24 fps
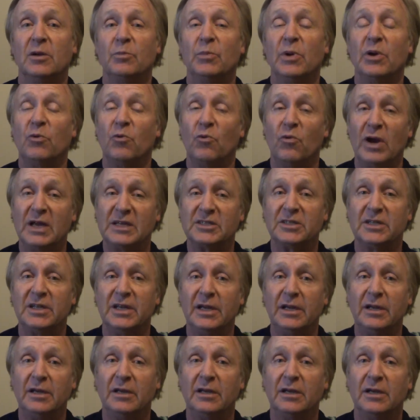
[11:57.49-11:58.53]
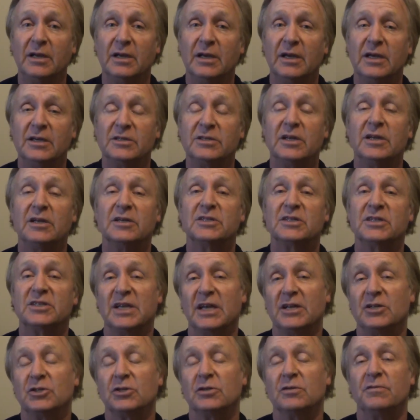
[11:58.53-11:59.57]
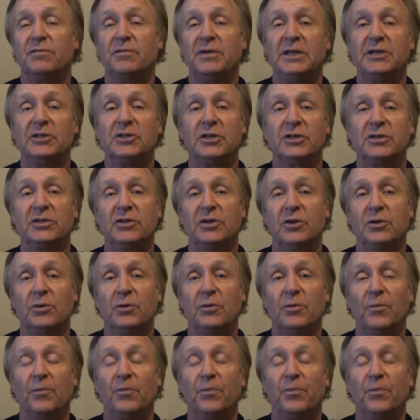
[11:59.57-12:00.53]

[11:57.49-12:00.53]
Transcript: but resting is an essential feature too.